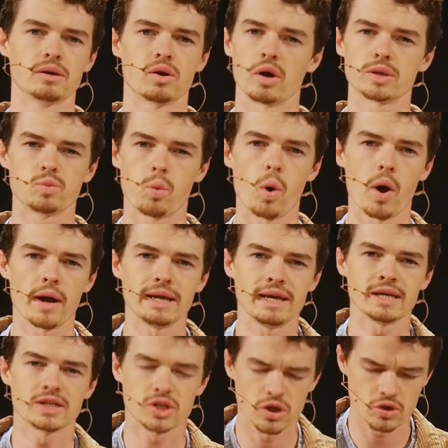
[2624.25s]
God's word
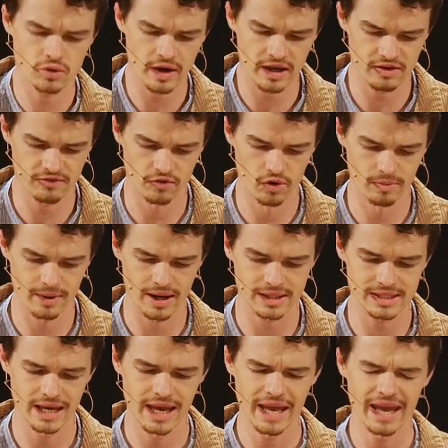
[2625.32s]
is to transform
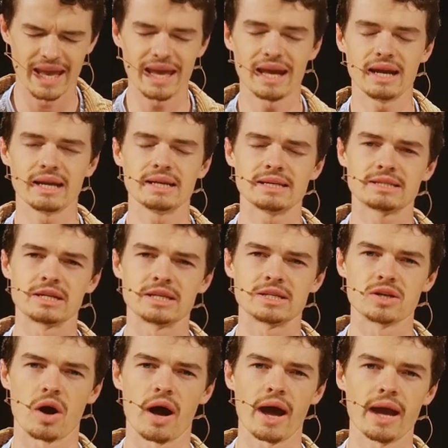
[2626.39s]
us. It is
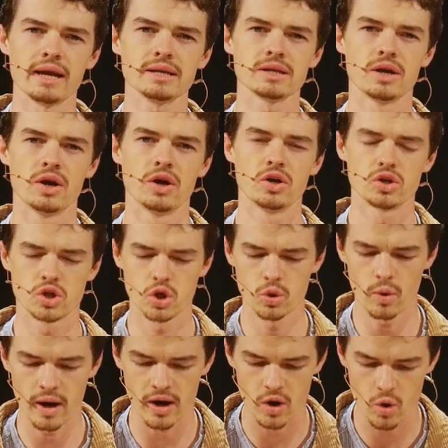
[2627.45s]
designed
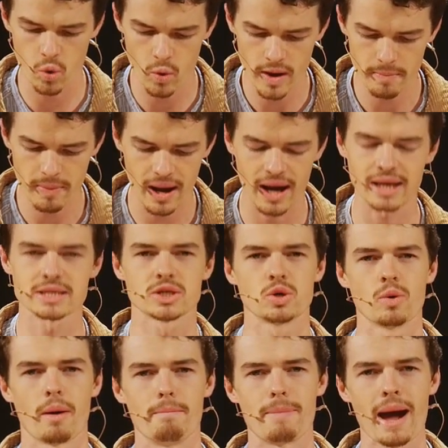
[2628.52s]
to equip us
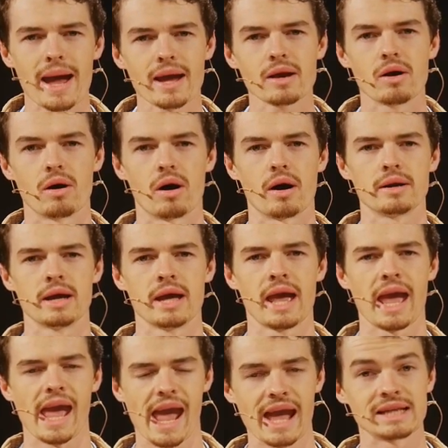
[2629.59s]
to obey God
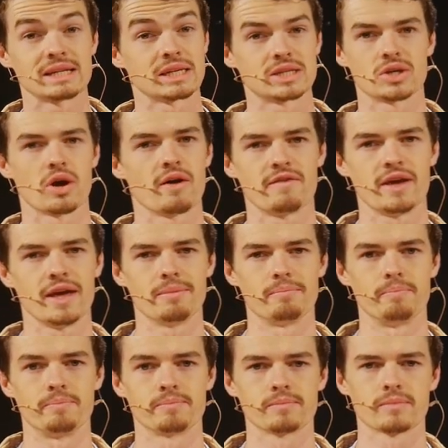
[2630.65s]
and to serve
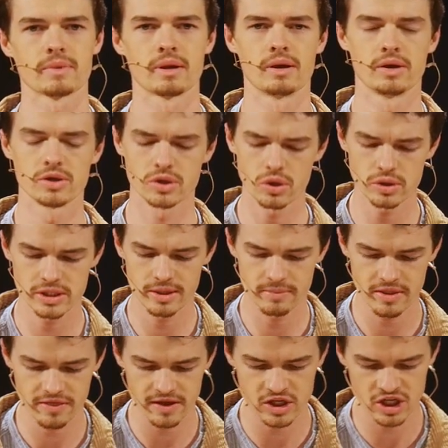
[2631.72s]
him. 2
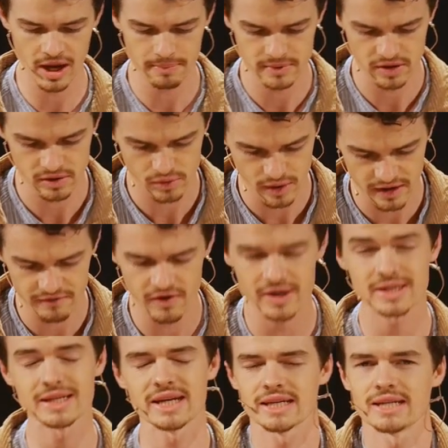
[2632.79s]
Timothy chapter 3
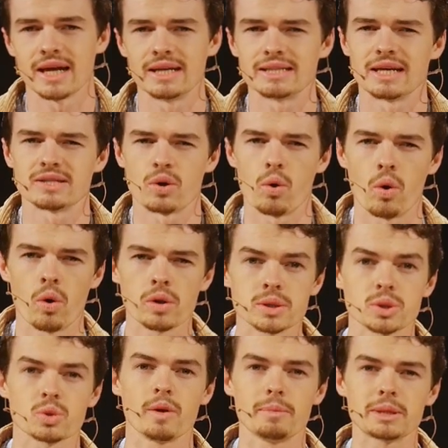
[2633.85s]
verse 16 says, all
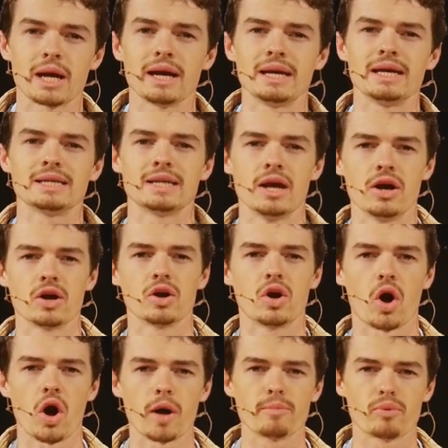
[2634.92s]
scripture is
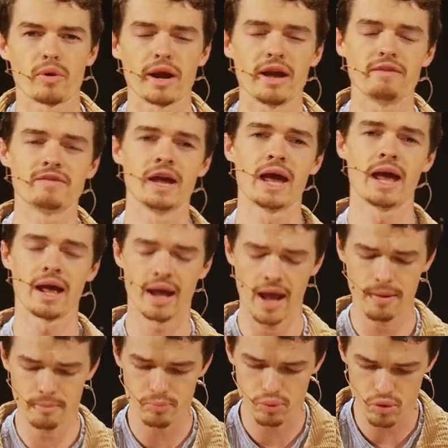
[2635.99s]
God-breathed
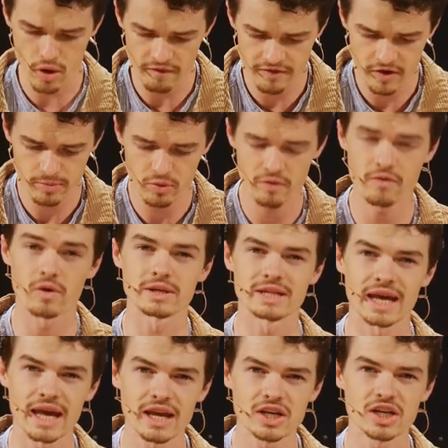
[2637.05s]
and profitable for
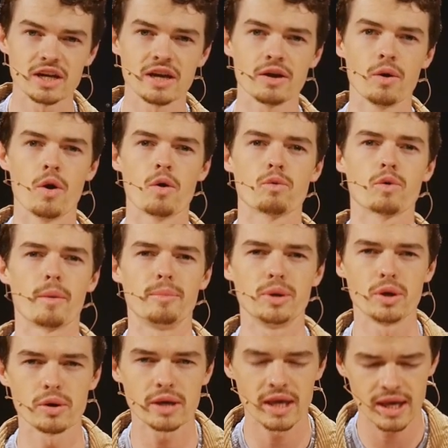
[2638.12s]
teaching,
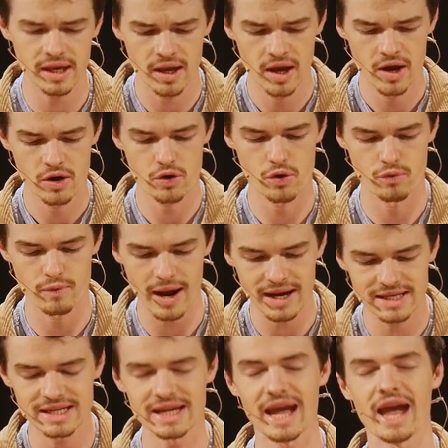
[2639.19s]
rebuking,
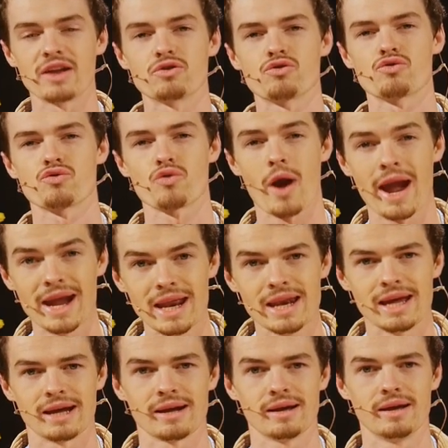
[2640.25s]
correcting, and
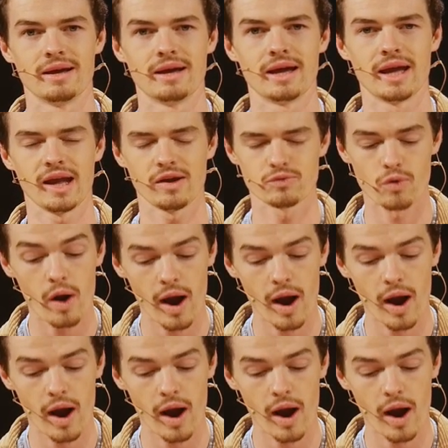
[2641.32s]
training in